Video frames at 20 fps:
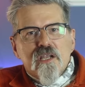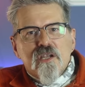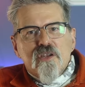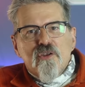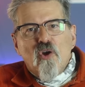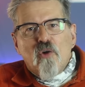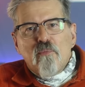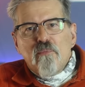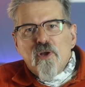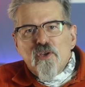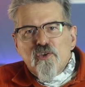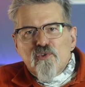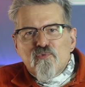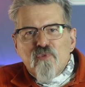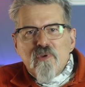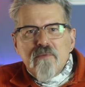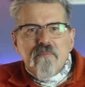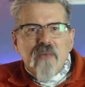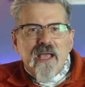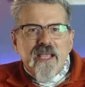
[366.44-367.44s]
Not much
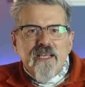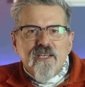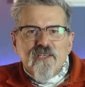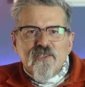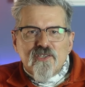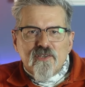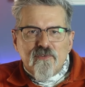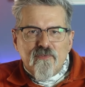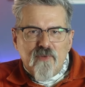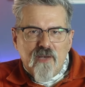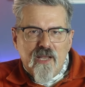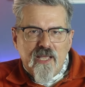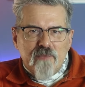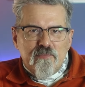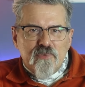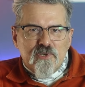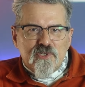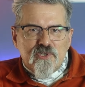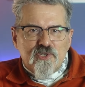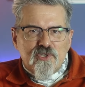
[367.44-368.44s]
remains of
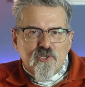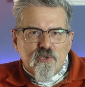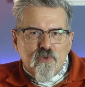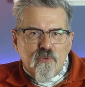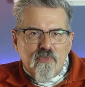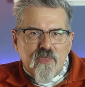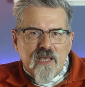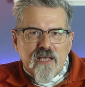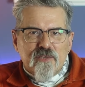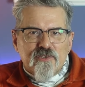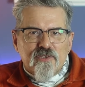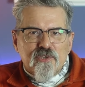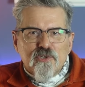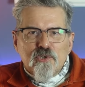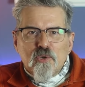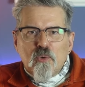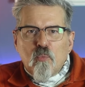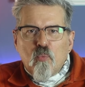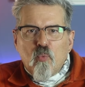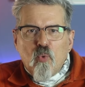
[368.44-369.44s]
Labour's
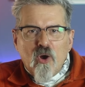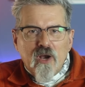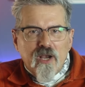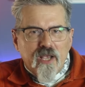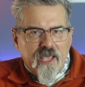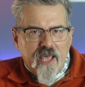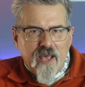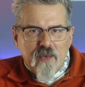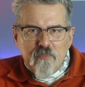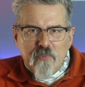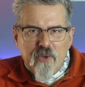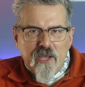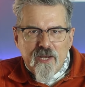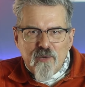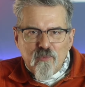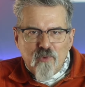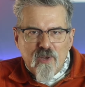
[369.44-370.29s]
2001 campaign